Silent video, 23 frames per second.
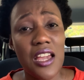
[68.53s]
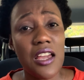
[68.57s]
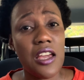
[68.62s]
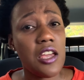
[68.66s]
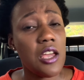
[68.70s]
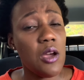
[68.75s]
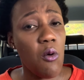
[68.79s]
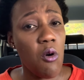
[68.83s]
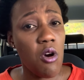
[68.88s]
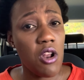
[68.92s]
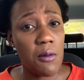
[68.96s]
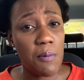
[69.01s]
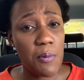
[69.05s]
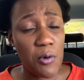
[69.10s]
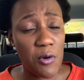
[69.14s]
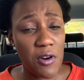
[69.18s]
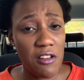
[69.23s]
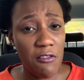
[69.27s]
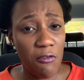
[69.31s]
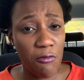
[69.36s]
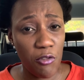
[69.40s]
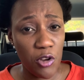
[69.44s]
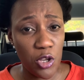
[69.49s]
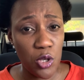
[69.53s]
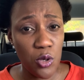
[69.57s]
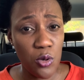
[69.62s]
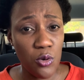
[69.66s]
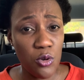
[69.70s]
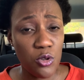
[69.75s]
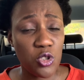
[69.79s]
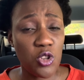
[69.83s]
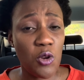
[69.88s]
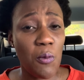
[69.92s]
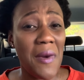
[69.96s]
He will pray for
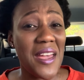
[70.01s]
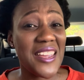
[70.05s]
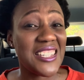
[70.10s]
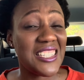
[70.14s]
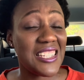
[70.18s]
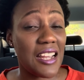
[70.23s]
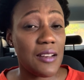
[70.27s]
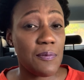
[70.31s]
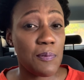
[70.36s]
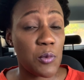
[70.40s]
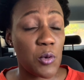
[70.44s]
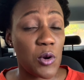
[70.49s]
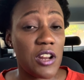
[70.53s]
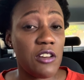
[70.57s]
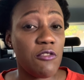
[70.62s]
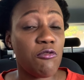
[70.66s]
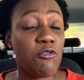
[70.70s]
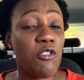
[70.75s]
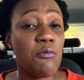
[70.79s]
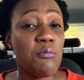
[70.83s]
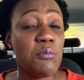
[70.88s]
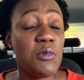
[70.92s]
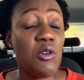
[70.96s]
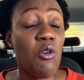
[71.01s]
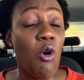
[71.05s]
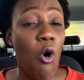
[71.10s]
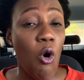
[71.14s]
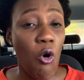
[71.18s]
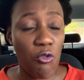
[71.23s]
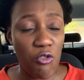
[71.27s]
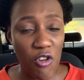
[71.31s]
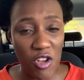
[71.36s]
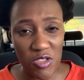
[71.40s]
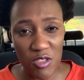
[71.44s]
you. So my dad prayed for me
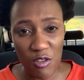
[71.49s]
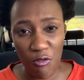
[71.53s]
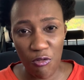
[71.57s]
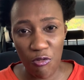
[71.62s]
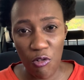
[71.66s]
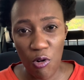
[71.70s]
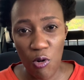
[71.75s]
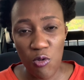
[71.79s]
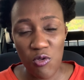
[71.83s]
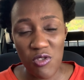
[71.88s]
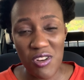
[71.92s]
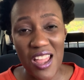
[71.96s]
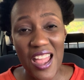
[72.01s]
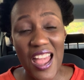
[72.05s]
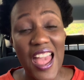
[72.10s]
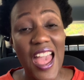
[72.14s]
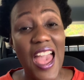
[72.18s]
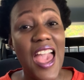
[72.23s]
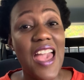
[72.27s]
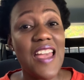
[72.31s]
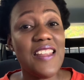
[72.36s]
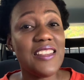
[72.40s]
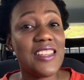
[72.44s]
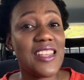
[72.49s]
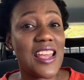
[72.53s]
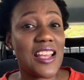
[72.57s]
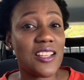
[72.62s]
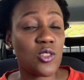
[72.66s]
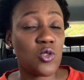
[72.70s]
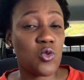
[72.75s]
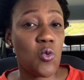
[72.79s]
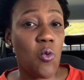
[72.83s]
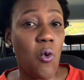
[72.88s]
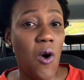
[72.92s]
over the phone. And
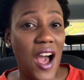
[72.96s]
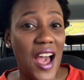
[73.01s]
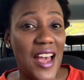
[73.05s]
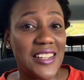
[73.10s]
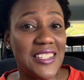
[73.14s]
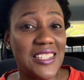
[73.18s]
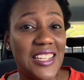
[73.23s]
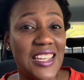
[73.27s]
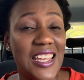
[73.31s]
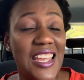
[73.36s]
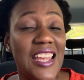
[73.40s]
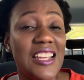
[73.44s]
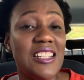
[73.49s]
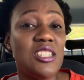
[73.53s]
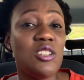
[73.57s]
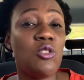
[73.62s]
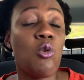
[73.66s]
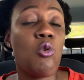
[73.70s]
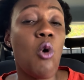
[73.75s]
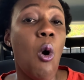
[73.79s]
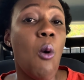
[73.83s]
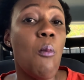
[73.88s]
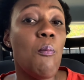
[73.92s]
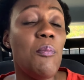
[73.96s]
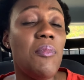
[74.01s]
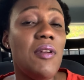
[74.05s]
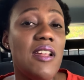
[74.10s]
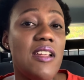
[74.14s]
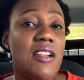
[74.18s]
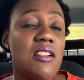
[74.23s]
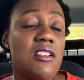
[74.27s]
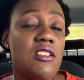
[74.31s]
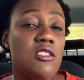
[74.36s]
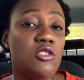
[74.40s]
guess what? It
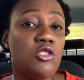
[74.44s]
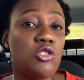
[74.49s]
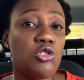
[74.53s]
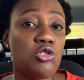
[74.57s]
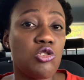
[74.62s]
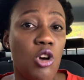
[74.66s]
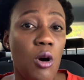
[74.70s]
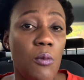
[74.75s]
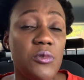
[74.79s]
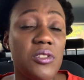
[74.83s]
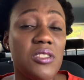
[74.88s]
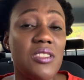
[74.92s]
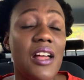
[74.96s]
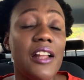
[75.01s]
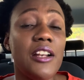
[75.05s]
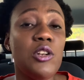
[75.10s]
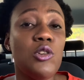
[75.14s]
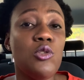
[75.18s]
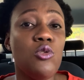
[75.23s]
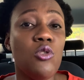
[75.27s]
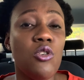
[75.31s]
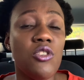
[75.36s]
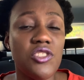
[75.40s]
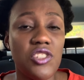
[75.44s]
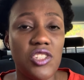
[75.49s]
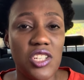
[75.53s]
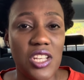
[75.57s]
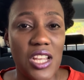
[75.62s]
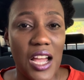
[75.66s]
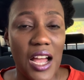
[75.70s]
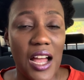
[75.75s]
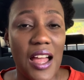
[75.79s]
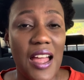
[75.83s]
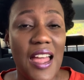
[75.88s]
completely stopped. That
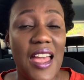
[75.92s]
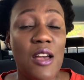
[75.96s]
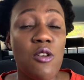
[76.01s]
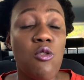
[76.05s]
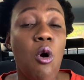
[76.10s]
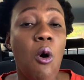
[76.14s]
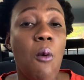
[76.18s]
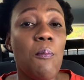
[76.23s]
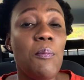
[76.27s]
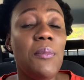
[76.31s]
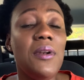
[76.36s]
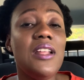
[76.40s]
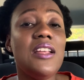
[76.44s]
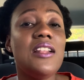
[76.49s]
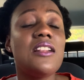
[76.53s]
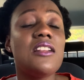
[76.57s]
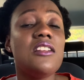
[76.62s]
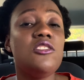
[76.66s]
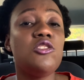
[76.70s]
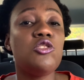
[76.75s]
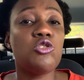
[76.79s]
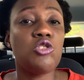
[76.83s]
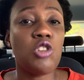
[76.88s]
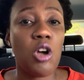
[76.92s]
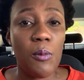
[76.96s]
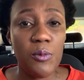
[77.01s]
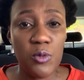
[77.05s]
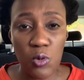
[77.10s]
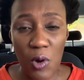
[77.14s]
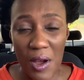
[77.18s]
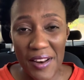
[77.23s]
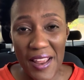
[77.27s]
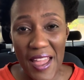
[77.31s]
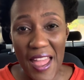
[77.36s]
nausea completely stopped.
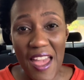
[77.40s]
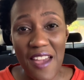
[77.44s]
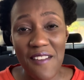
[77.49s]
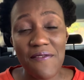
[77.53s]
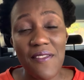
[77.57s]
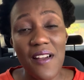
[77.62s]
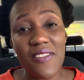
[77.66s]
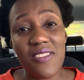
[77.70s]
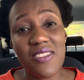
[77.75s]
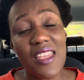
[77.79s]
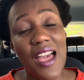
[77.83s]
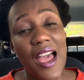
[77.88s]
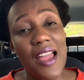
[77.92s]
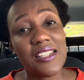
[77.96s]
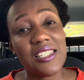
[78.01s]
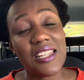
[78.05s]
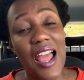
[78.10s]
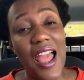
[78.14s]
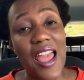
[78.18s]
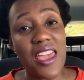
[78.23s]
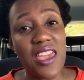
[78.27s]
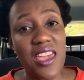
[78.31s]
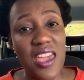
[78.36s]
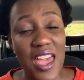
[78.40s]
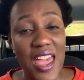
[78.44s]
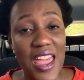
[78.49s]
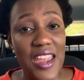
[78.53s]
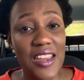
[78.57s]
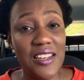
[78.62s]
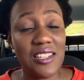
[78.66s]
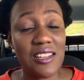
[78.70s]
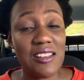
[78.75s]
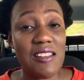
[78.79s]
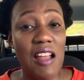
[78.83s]
Whatever that I
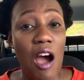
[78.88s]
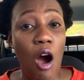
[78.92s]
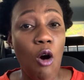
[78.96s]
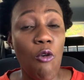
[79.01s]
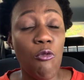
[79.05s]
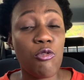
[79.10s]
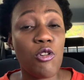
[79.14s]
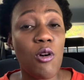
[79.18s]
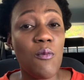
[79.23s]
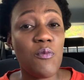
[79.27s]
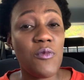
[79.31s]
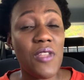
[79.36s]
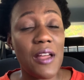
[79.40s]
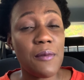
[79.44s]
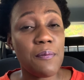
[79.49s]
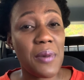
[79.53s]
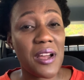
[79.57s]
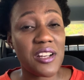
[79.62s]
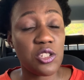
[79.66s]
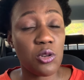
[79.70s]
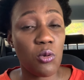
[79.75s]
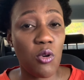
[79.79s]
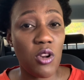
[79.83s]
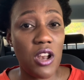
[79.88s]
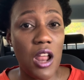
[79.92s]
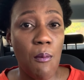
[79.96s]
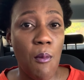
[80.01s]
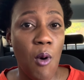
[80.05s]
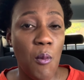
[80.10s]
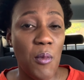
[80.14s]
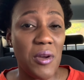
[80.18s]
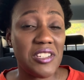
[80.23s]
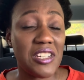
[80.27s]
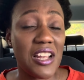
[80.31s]
ate now from that particular
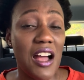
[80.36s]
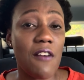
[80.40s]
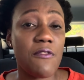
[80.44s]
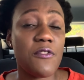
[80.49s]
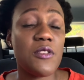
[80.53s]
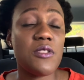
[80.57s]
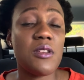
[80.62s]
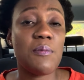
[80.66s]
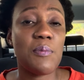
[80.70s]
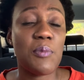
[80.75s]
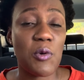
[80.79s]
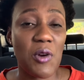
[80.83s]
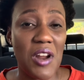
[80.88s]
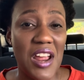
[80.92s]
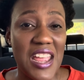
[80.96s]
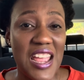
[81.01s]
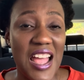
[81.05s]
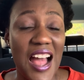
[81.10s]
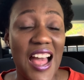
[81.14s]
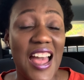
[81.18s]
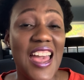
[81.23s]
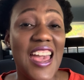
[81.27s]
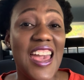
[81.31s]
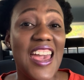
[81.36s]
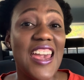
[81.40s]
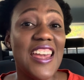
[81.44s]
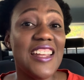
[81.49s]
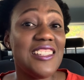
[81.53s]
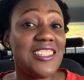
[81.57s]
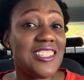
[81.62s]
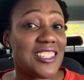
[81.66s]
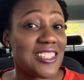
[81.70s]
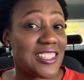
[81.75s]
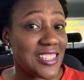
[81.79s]
moment after the prayer,
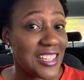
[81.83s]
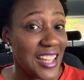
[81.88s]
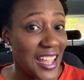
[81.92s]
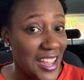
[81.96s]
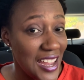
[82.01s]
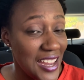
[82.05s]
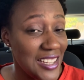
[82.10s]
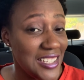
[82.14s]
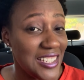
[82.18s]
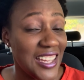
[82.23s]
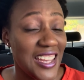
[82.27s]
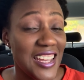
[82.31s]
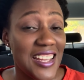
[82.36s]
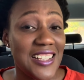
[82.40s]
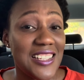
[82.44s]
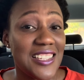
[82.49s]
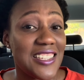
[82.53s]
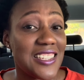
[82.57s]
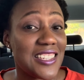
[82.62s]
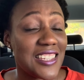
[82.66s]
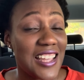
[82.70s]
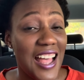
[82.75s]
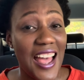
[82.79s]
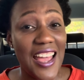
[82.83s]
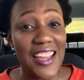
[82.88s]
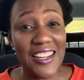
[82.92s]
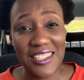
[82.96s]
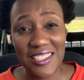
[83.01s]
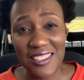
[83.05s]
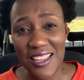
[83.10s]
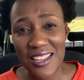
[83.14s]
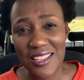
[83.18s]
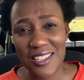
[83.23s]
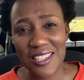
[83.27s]
it stayed inside
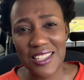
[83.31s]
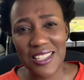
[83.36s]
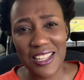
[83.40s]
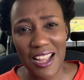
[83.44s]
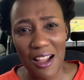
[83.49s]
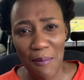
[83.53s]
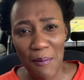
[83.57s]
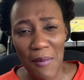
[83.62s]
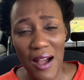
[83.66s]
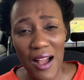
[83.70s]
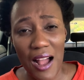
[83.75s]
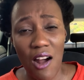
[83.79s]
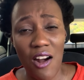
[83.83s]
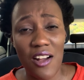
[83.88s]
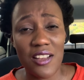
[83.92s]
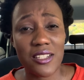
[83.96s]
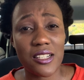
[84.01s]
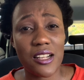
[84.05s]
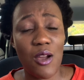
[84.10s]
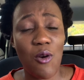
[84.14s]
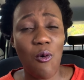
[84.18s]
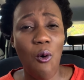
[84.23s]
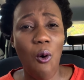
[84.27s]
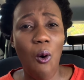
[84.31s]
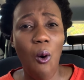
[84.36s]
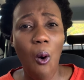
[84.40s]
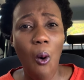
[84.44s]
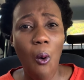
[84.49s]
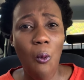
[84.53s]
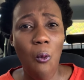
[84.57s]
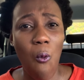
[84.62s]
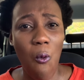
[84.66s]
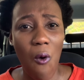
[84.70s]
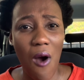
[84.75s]
the stomach. I was like,
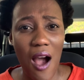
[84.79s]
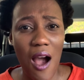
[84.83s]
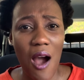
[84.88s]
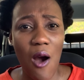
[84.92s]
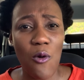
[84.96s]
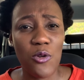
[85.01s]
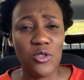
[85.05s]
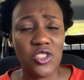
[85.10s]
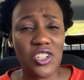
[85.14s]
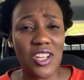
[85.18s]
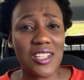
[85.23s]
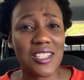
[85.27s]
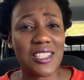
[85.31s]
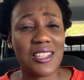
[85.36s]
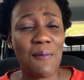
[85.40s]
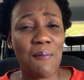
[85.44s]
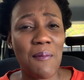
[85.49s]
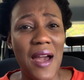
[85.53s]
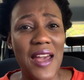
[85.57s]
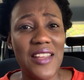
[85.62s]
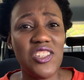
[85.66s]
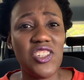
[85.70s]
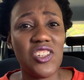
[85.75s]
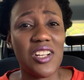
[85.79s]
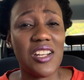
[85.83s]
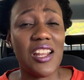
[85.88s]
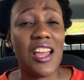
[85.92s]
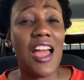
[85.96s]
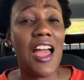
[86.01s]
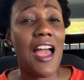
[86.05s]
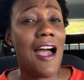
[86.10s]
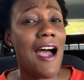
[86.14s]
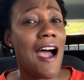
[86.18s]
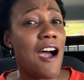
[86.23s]
oh, wow. Just imagine,
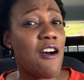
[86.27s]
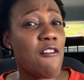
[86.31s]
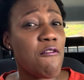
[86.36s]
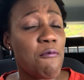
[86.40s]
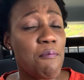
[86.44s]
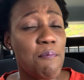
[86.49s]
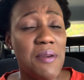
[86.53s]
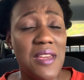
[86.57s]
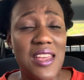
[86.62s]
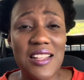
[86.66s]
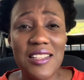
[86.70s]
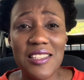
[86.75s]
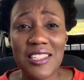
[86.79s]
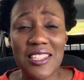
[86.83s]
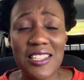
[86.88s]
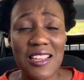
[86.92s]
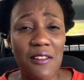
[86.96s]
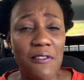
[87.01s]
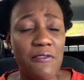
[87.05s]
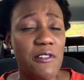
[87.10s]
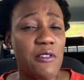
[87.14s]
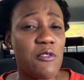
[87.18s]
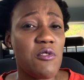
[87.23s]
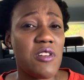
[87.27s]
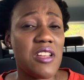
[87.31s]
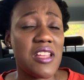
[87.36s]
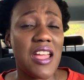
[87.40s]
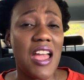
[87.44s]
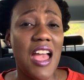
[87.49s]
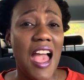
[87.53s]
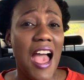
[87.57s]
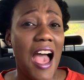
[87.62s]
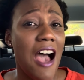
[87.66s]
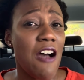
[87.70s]
I've been suffering,
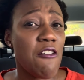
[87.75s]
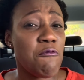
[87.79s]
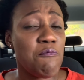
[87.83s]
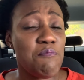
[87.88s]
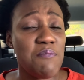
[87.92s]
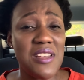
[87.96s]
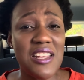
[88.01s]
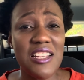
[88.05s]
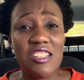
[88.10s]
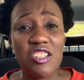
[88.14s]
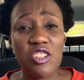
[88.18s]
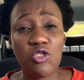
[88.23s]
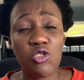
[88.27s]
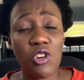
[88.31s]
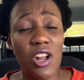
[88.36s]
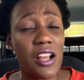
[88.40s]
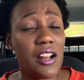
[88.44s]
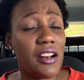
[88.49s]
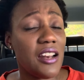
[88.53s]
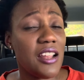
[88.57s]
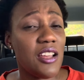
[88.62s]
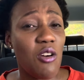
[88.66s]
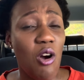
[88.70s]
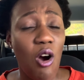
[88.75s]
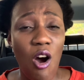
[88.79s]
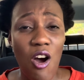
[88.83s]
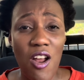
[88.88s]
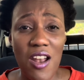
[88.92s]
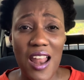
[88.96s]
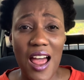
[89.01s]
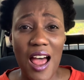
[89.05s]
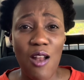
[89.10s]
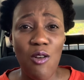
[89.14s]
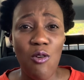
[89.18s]
I've been struggling
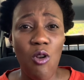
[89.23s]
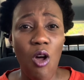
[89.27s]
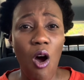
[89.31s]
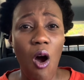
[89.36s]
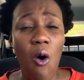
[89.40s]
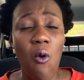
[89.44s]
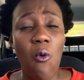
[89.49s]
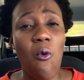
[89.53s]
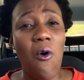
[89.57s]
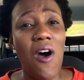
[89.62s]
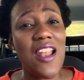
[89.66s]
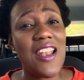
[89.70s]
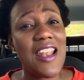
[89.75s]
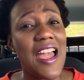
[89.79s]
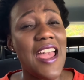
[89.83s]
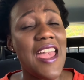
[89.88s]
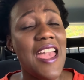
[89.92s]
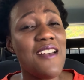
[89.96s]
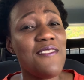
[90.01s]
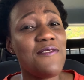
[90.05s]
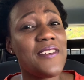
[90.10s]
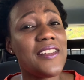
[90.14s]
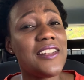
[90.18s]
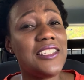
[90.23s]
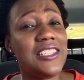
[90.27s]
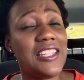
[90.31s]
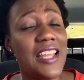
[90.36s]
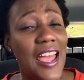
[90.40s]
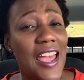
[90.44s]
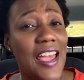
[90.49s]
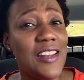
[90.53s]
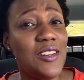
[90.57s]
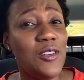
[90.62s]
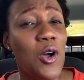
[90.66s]
all along, while I have a
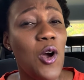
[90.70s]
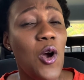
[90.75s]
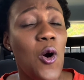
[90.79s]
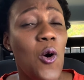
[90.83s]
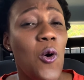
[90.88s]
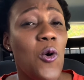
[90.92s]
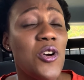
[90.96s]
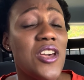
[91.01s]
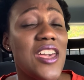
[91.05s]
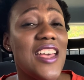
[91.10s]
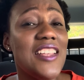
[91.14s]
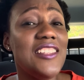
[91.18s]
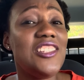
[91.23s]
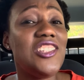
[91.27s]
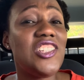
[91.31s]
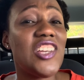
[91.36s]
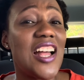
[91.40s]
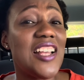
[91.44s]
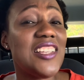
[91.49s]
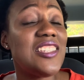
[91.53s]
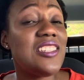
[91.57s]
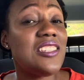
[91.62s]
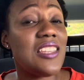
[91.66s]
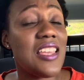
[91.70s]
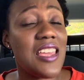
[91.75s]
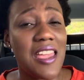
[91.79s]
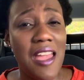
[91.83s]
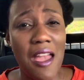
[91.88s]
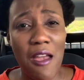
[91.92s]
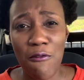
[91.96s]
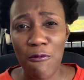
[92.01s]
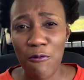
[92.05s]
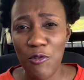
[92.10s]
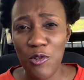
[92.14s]
dad who can just say
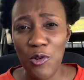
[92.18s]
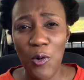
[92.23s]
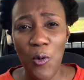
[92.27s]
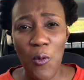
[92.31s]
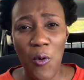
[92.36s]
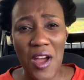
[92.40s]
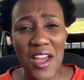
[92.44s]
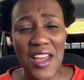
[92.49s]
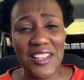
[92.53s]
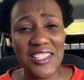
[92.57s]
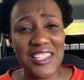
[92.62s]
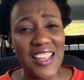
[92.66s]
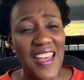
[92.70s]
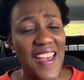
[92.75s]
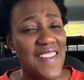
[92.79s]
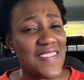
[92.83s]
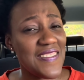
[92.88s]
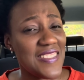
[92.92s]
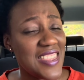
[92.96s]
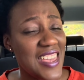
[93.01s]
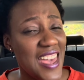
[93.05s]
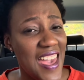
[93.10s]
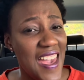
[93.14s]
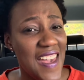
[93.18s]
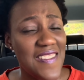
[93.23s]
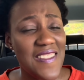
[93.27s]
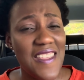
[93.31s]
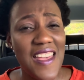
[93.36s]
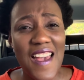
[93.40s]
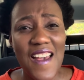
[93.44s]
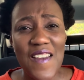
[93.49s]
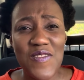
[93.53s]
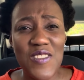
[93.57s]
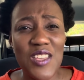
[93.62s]
a few words and then
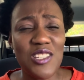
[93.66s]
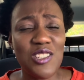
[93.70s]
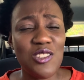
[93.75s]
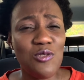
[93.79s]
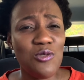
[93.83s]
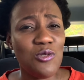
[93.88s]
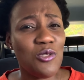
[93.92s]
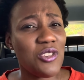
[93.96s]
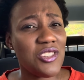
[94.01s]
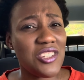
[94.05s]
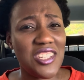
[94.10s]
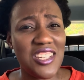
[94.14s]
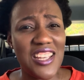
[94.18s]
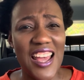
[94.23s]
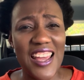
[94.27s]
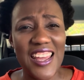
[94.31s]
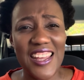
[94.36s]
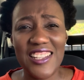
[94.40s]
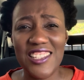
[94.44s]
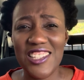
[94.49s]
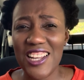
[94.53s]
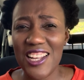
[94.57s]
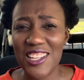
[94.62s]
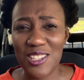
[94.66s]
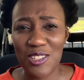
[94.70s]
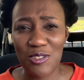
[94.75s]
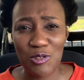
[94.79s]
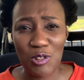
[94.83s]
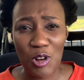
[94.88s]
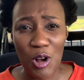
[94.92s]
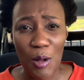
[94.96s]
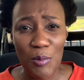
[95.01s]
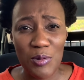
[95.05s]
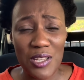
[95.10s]
this nausea, it just
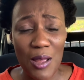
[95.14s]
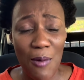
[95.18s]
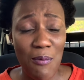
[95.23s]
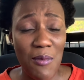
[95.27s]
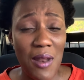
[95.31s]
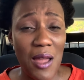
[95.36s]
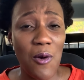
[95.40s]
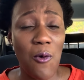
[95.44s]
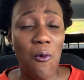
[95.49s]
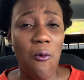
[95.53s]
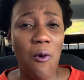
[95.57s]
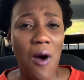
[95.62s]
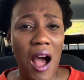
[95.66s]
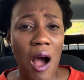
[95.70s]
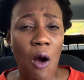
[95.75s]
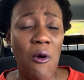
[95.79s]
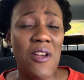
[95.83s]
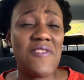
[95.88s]
stops. I'm like, wow.